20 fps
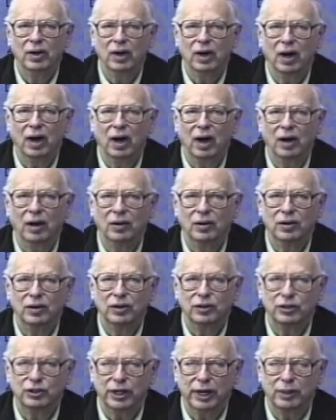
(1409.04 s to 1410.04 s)
uh,
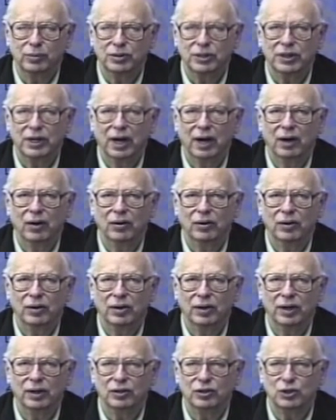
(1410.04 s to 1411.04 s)
Jamestown
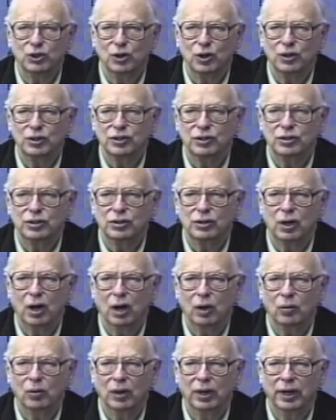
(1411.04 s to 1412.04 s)
and the shores of
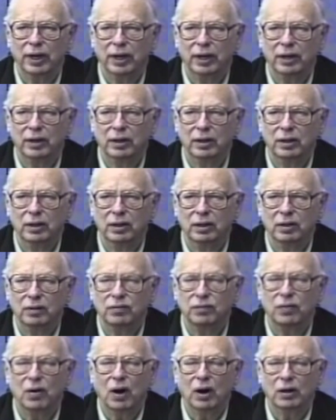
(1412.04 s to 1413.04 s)
Chautauqua Lake
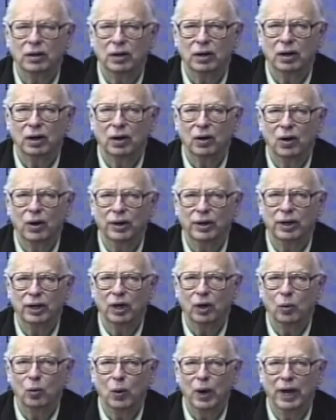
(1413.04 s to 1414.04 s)
and Falconer are going to
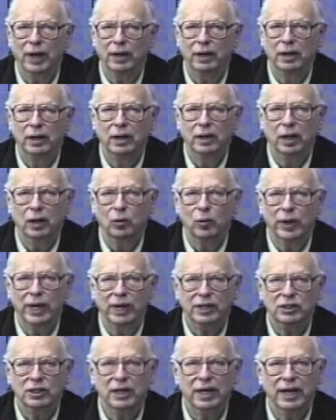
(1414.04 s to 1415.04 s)
get wet. And we
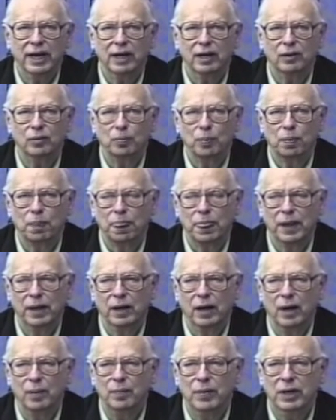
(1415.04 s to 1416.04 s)
actually had a,
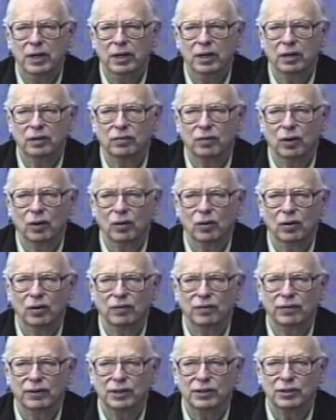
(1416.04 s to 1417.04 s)
a meeting of local
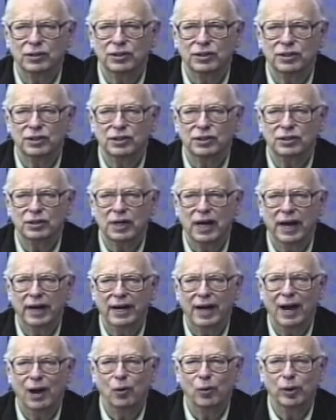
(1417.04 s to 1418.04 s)
officials to
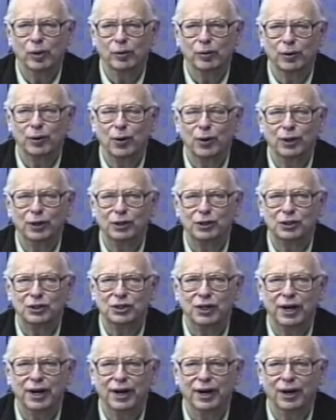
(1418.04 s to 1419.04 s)
decide how we were going to
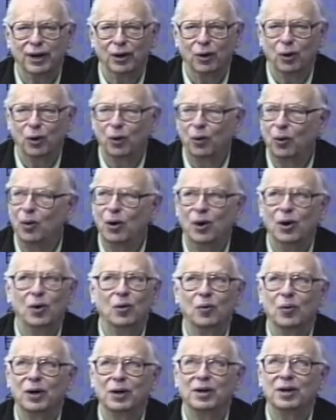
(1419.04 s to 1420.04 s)
share, oh,
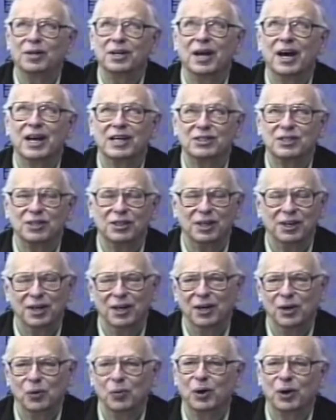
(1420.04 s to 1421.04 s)
what audacity,
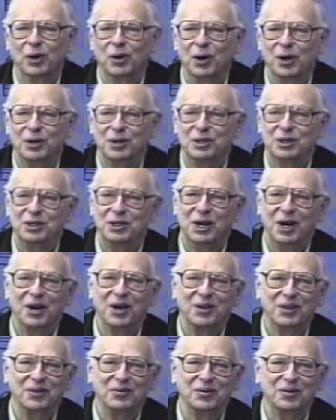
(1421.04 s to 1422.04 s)
we were going to
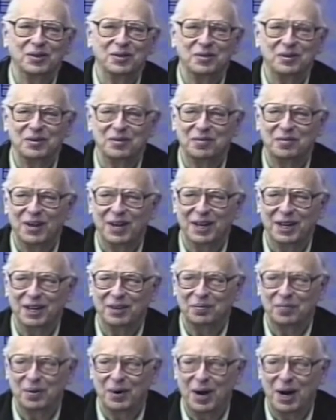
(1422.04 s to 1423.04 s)
share the, the, the
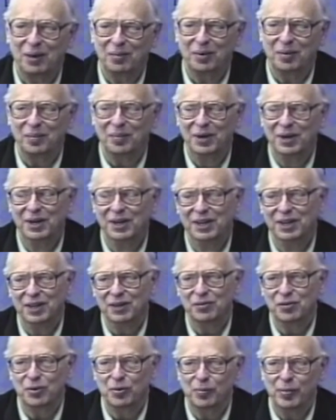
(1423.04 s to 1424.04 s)
flooding problem.
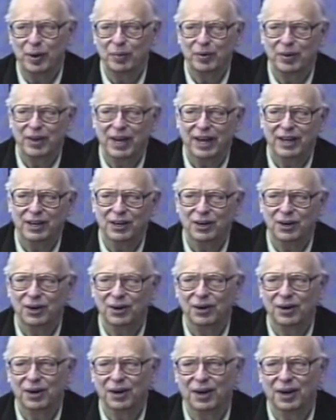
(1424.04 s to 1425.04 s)
If you remember that
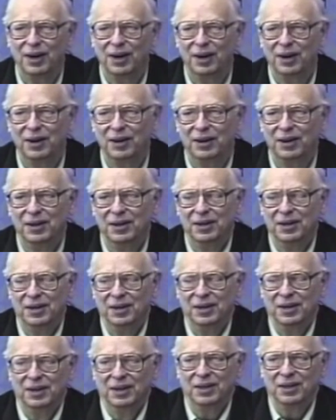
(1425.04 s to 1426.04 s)
year, uh,
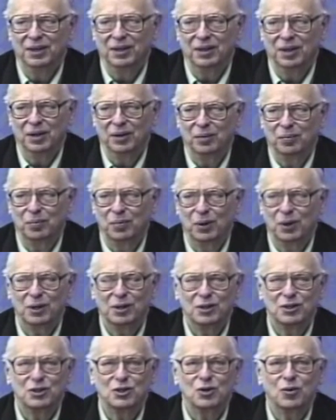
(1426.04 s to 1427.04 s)
uh,
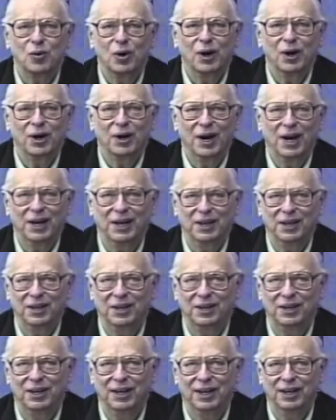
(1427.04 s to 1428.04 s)
Brooklyn Square got
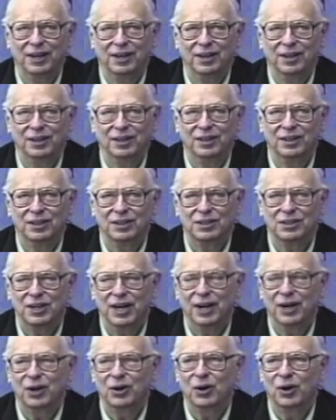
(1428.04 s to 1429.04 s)
inundated. The,
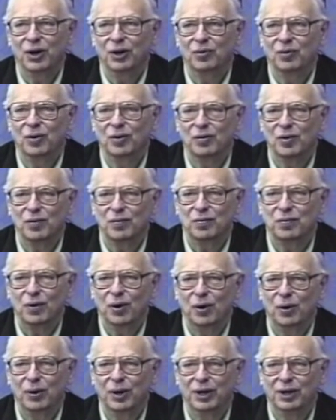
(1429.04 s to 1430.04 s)
the River
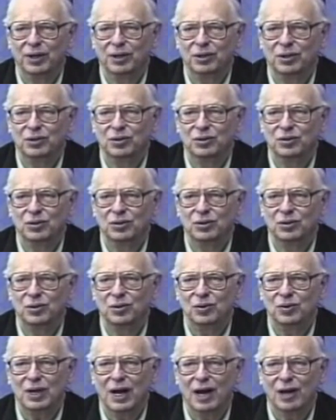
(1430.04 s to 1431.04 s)
flowed at
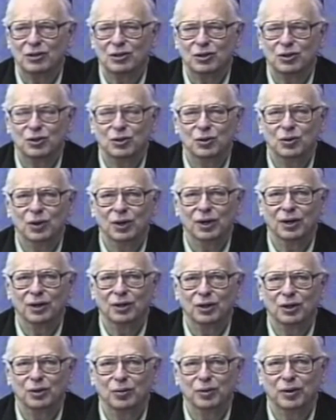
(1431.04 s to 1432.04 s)

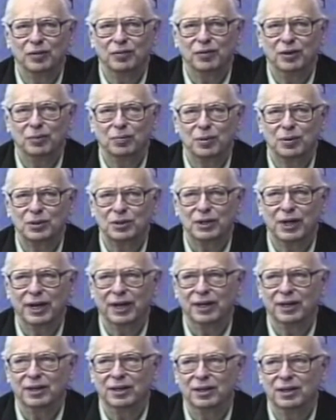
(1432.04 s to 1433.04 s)
2,200 cubic feet per
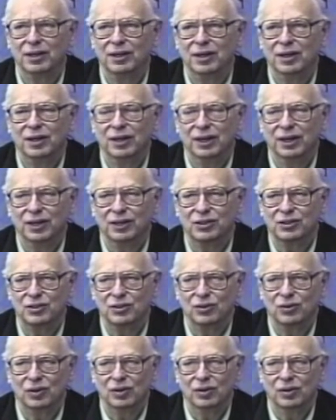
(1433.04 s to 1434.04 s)
second. Its
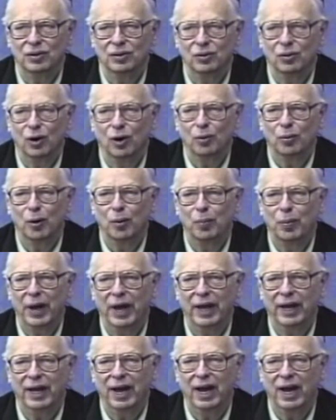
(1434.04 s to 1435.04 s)
normal
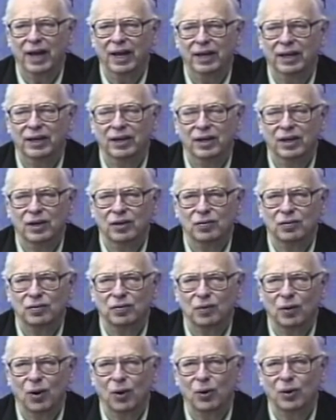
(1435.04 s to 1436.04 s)
bank high
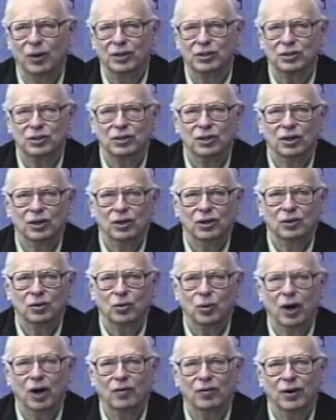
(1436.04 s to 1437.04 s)
flow is
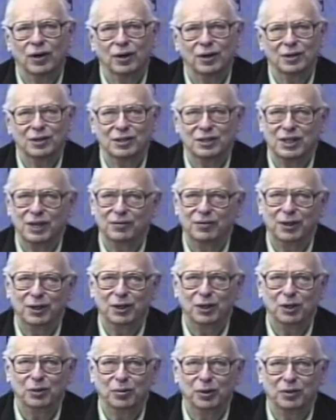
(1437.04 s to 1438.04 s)
1,270
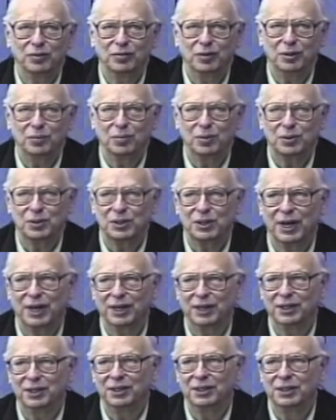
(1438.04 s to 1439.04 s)
cubic feet per
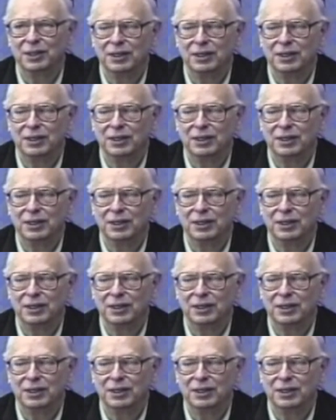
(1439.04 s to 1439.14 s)
second.